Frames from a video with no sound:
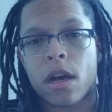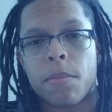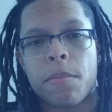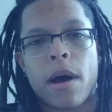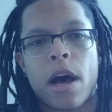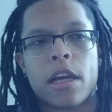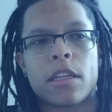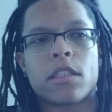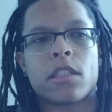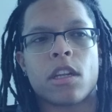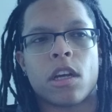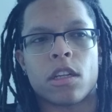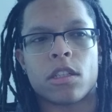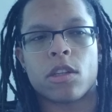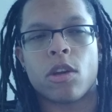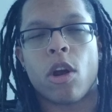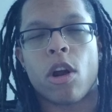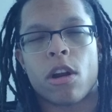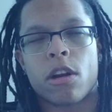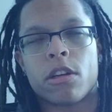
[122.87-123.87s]
Ahmad
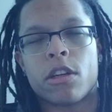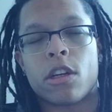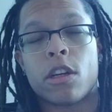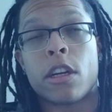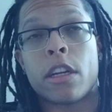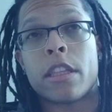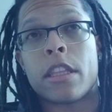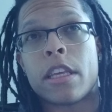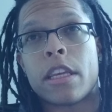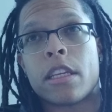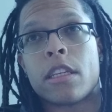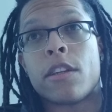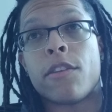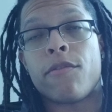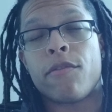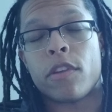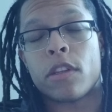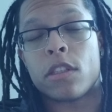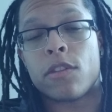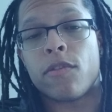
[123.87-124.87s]
Sauce Gardner, and then
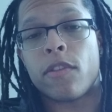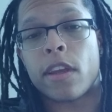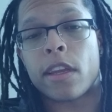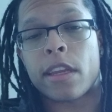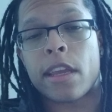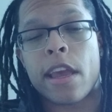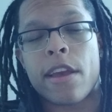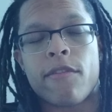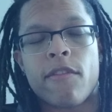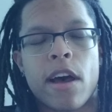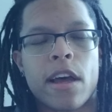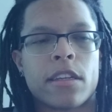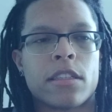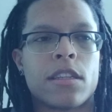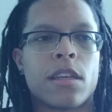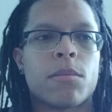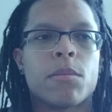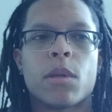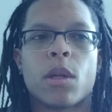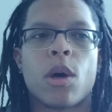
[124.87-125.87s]
defensive end Kayvon
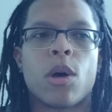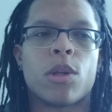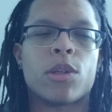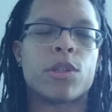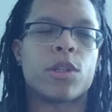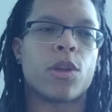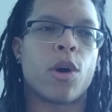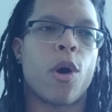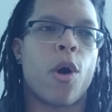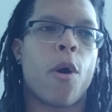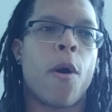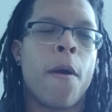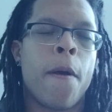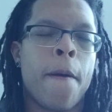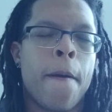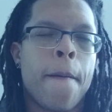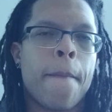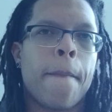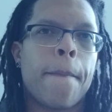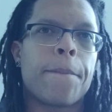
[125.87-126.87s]
Thibodeaux. So,
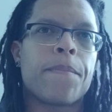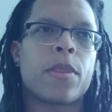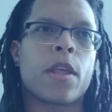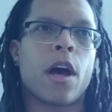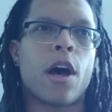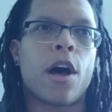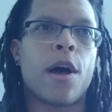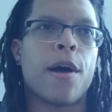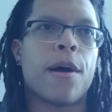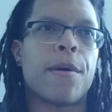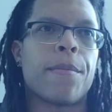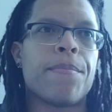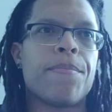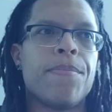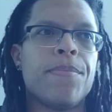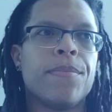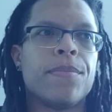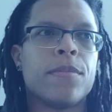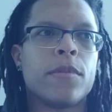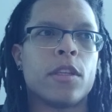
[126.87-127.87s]

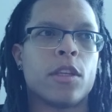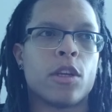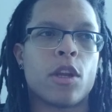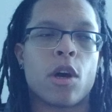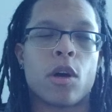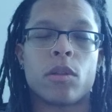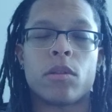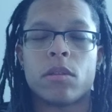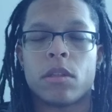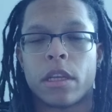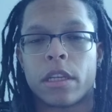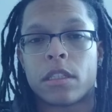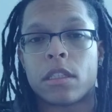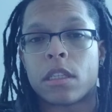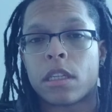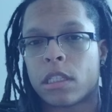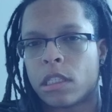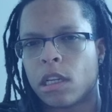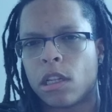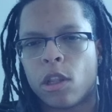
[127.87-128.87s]
you know,
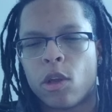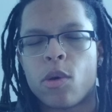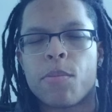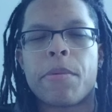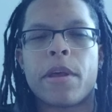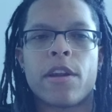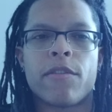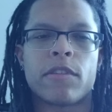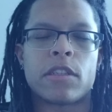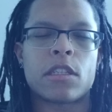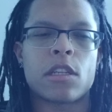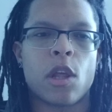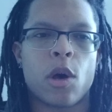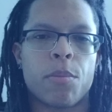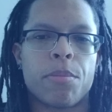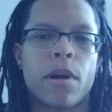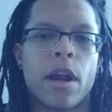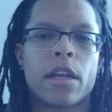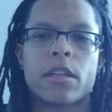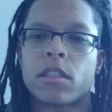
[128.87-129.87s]
it's a little bit of a
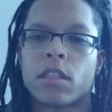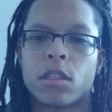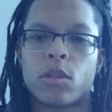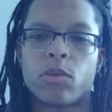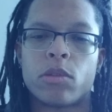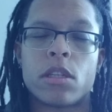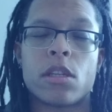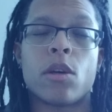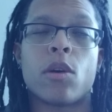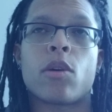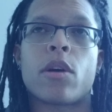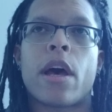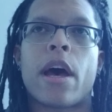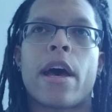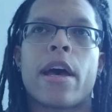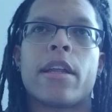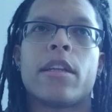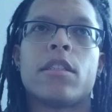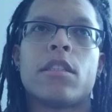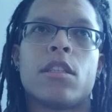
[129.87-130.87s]
slow process. We still
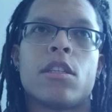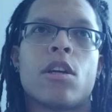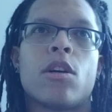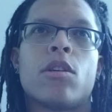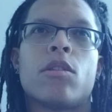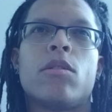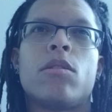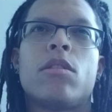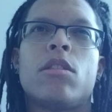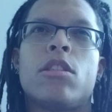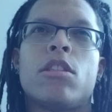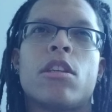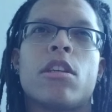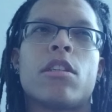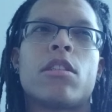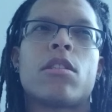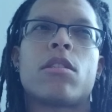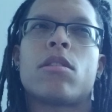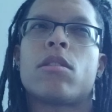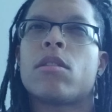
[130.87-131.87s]
got, you know,
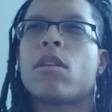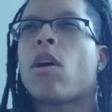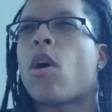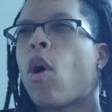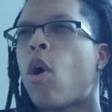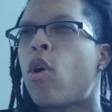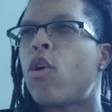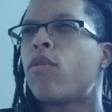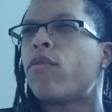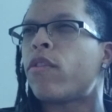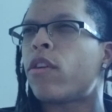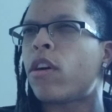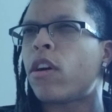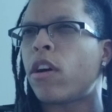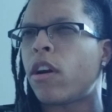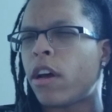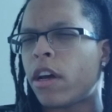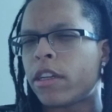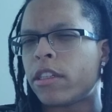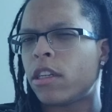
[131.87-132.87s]
just
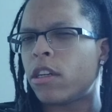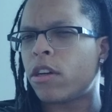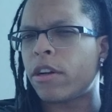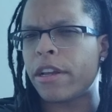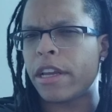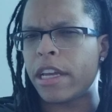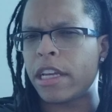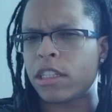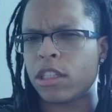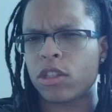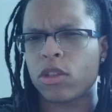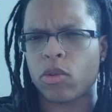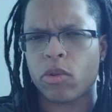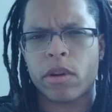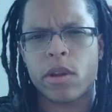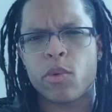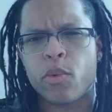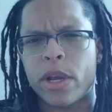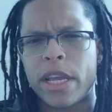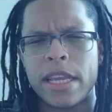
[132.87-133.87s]
under-ish
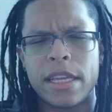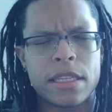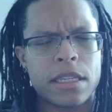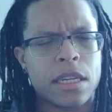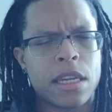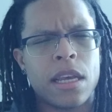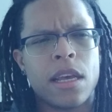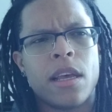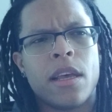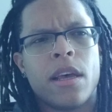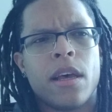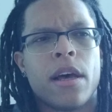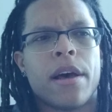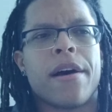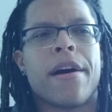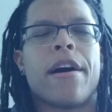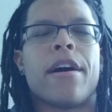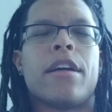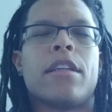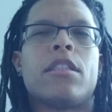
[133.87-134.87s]
3 weeks
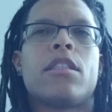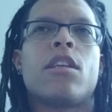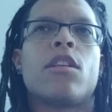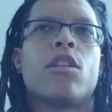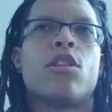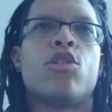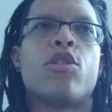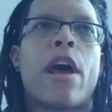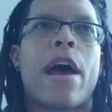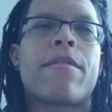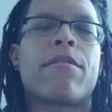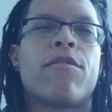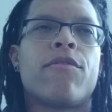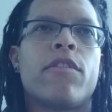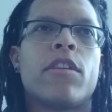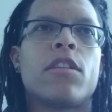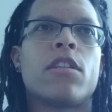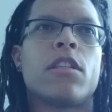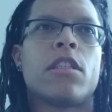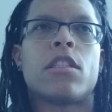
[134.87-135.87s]
until the draft
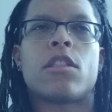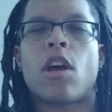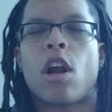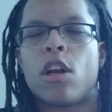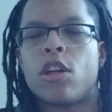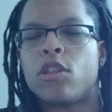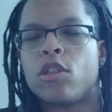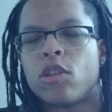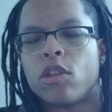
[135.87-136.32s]
officially starts.